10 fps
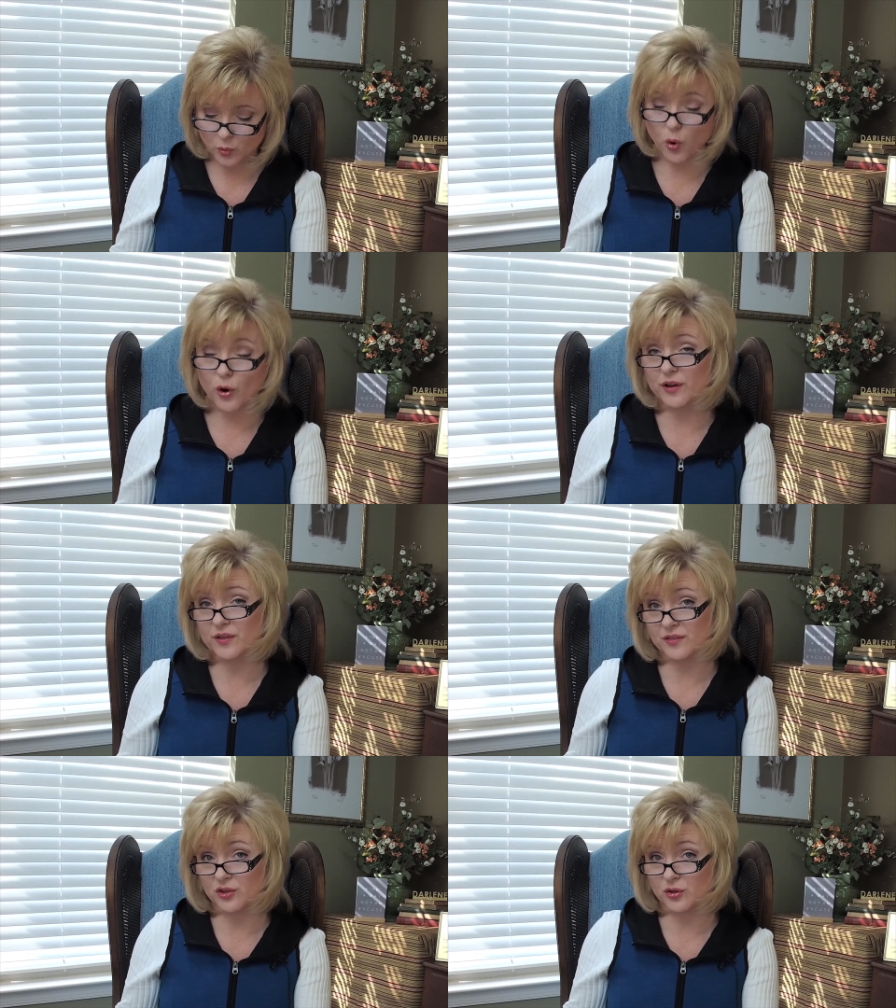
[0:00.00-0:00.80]
or
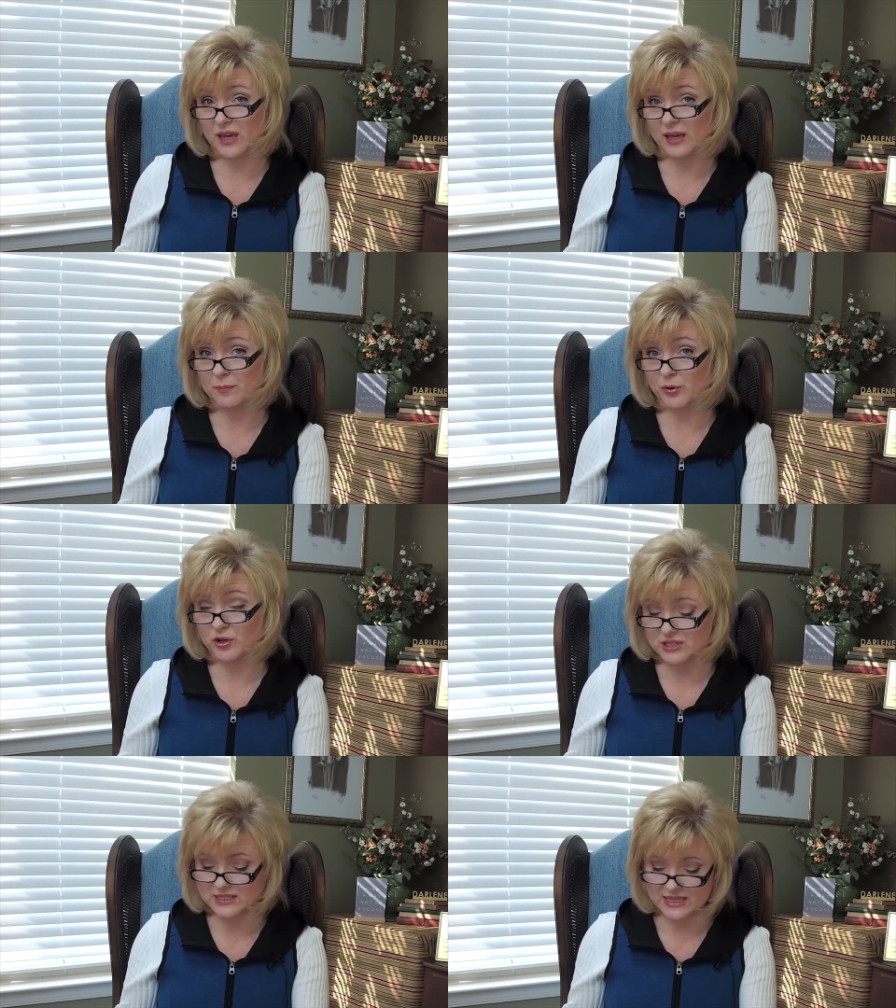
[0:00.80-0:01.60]
you can
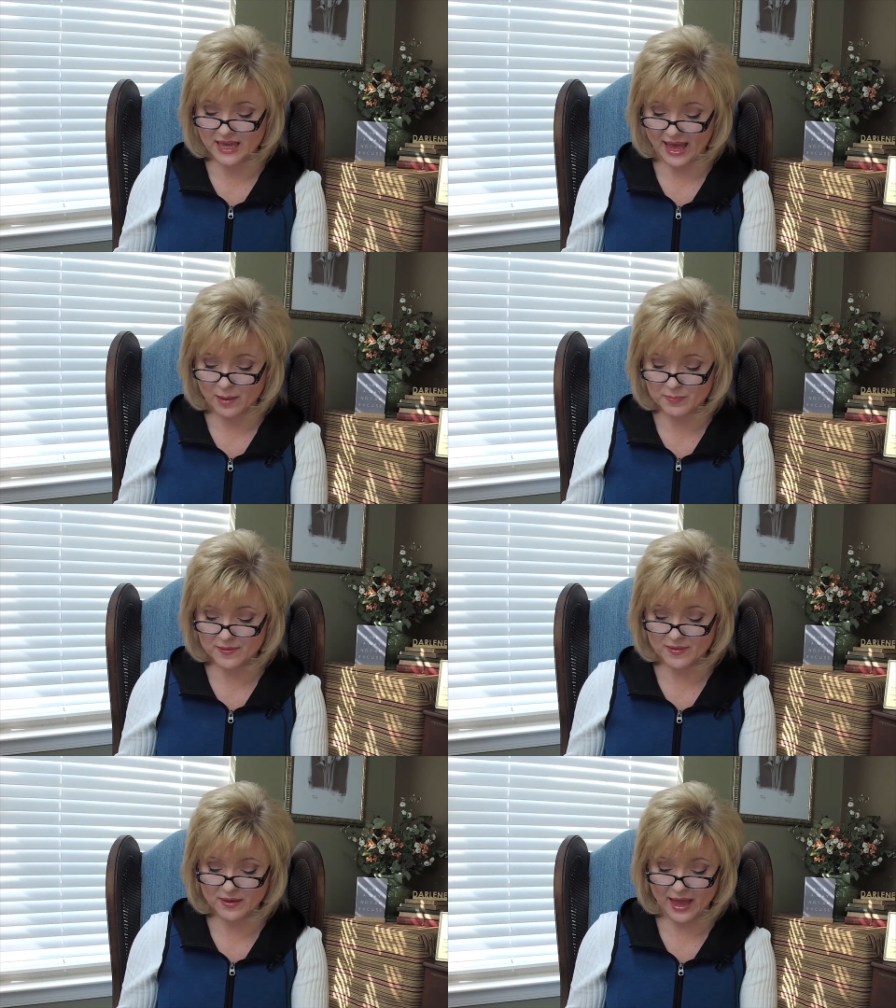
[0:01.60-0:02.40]
purchase the app
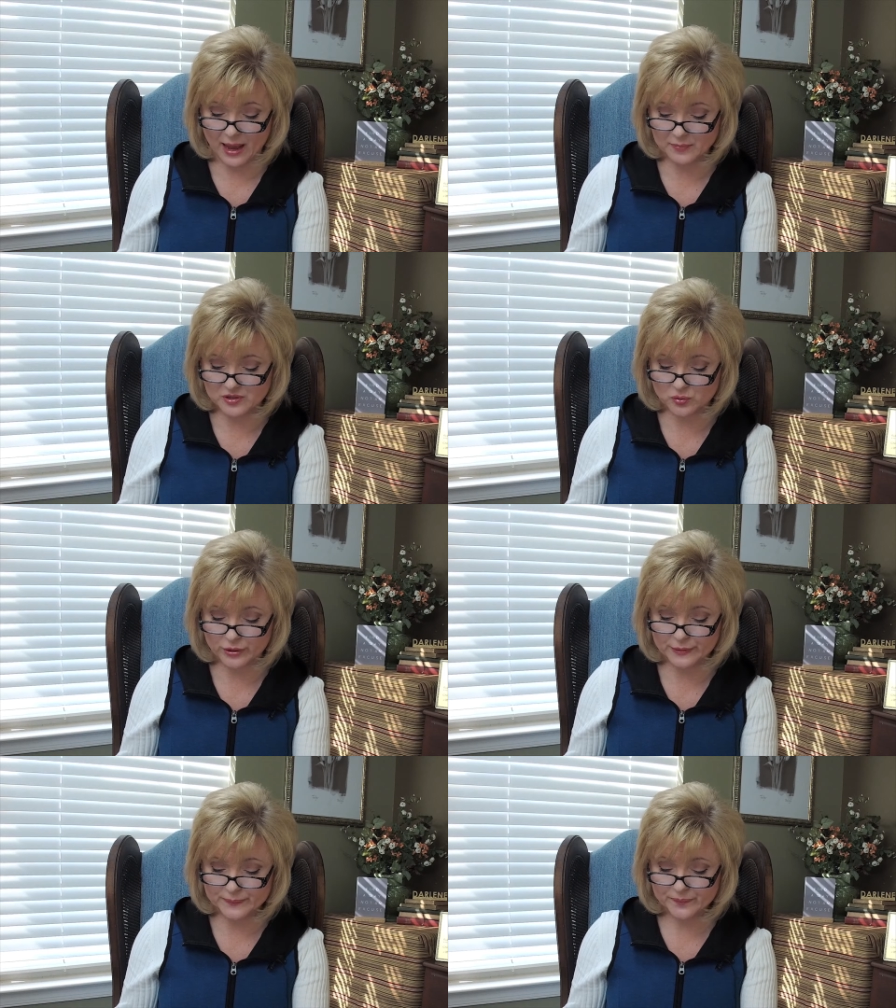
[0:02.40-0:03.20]
in the App
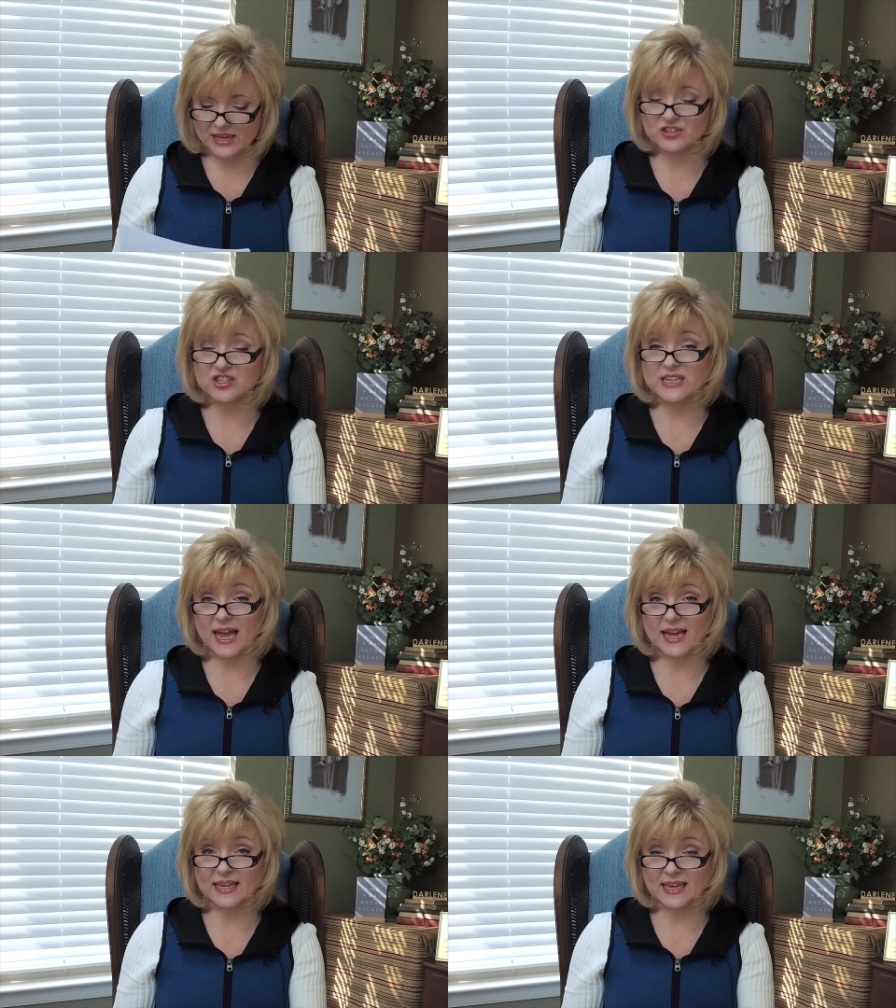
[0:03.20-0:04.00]
Store. Each
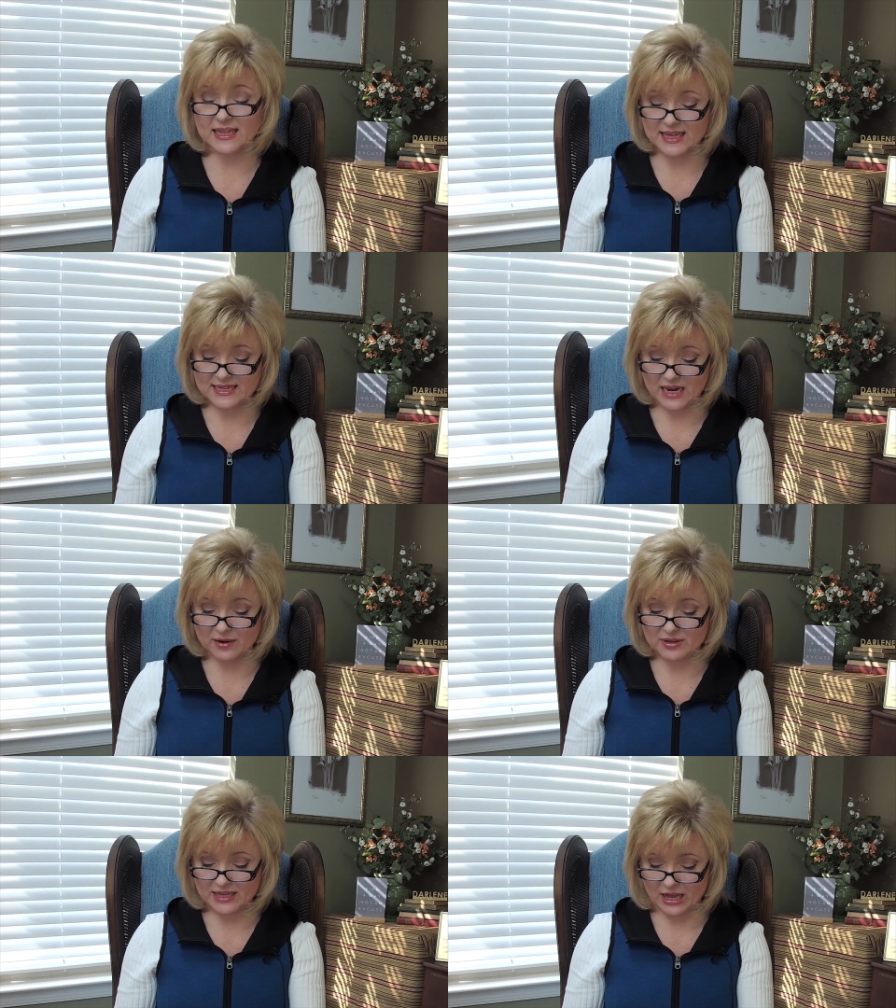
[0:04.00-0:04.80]
day, he lays
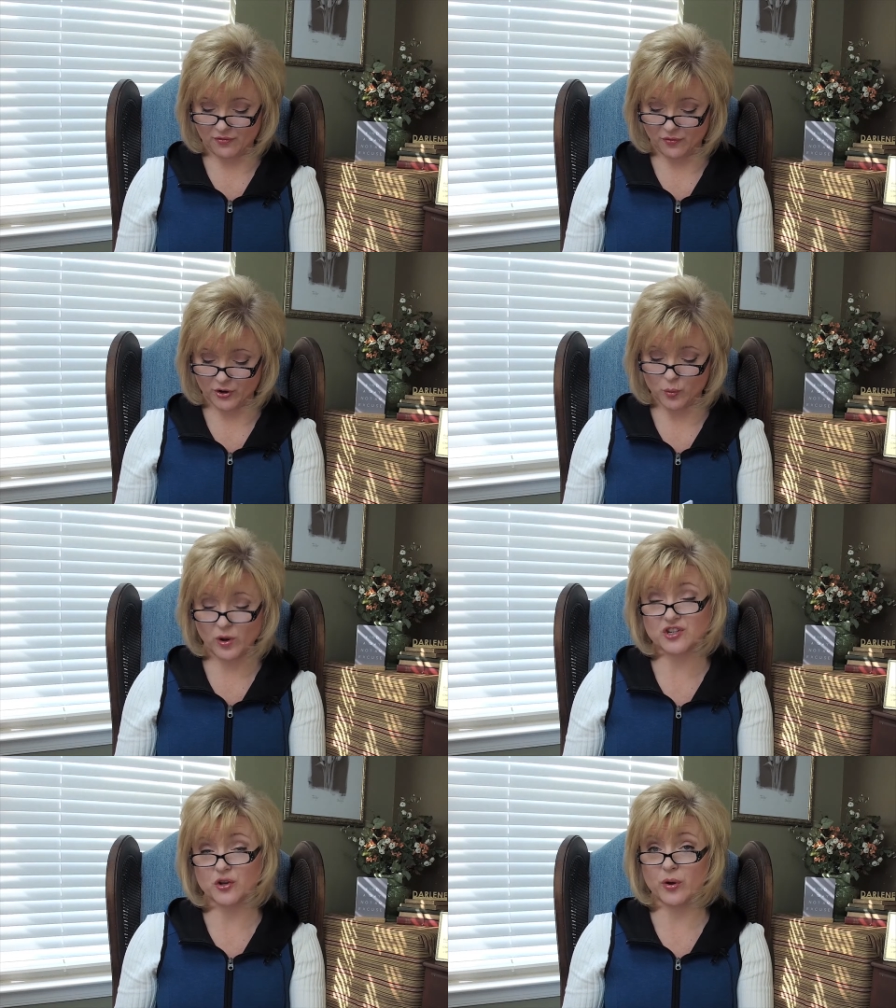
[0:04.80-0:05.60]
everything out for you,
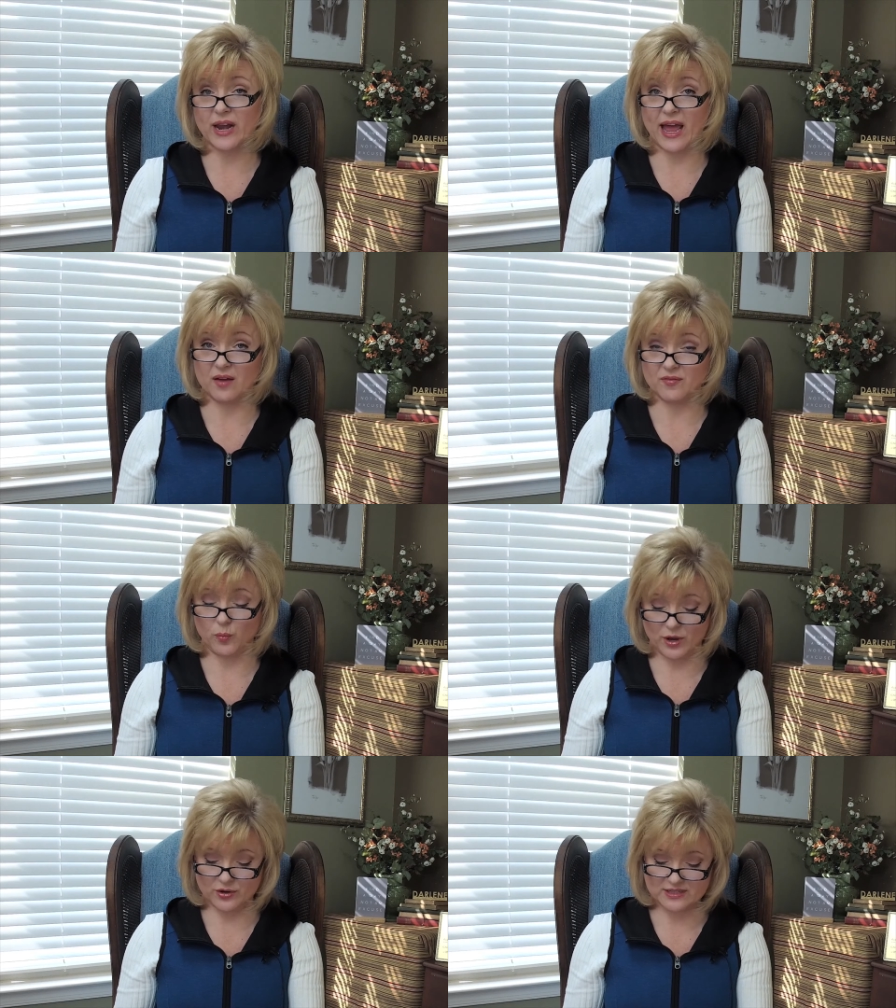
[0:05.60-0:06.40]
what you're going to have and
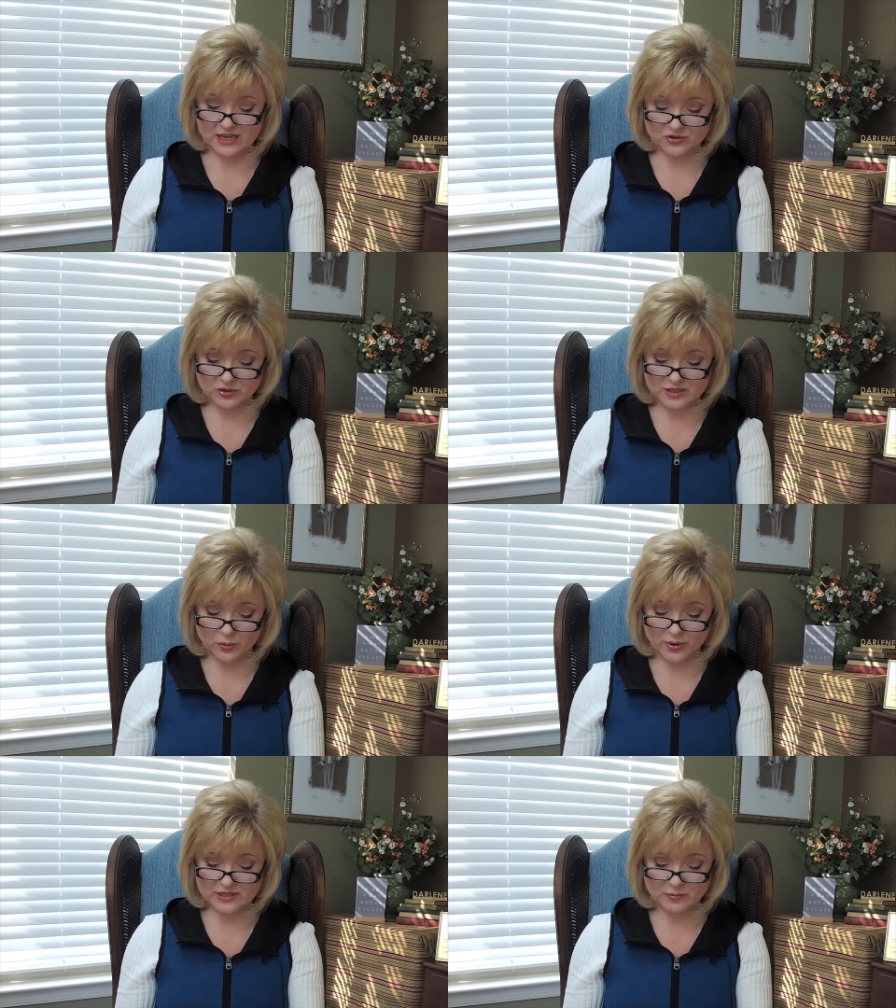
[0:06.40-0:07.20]
what your schedule is
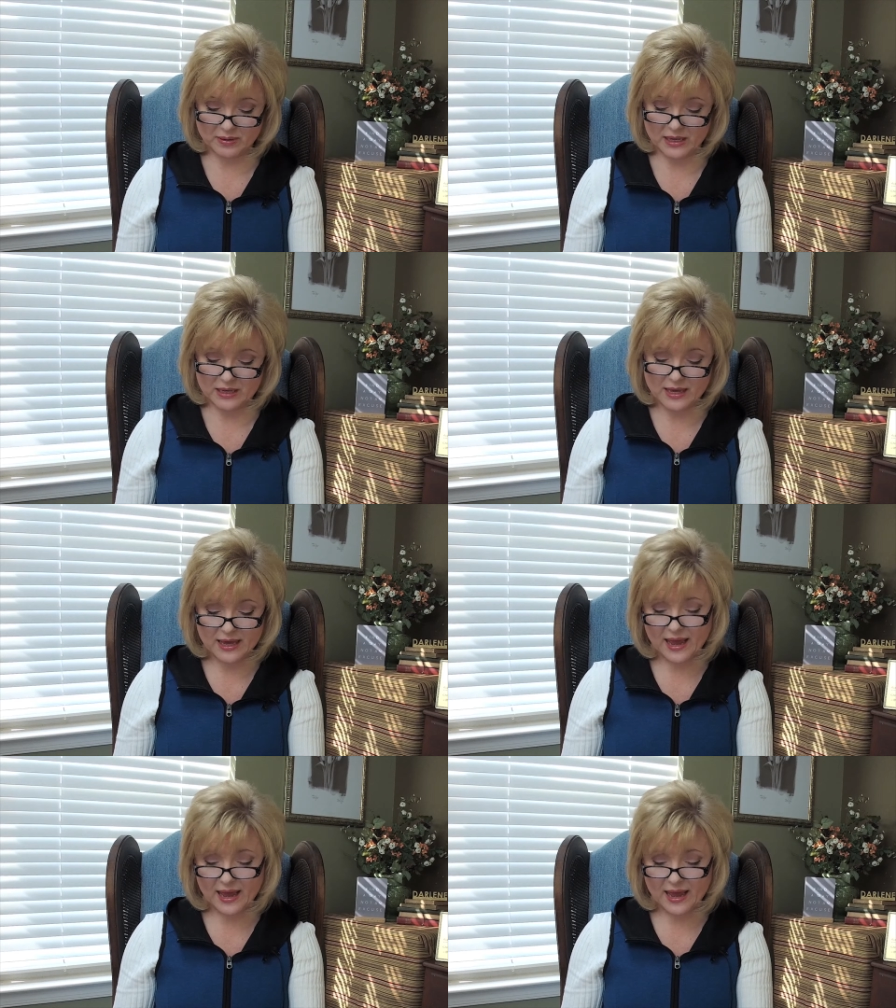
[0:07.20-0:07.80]
going to be.